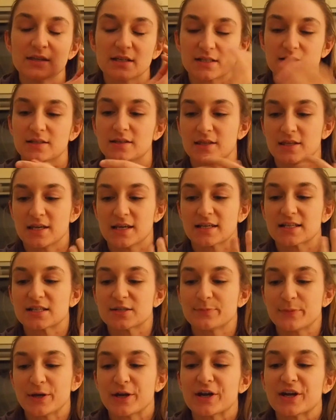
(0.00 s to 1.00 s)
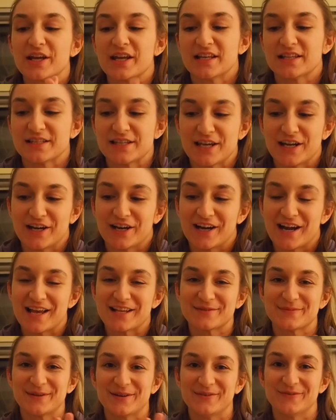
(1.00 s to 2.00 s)
This, the experience here
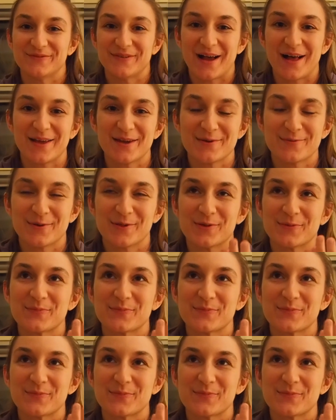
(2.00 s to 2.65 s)
has been invaluable.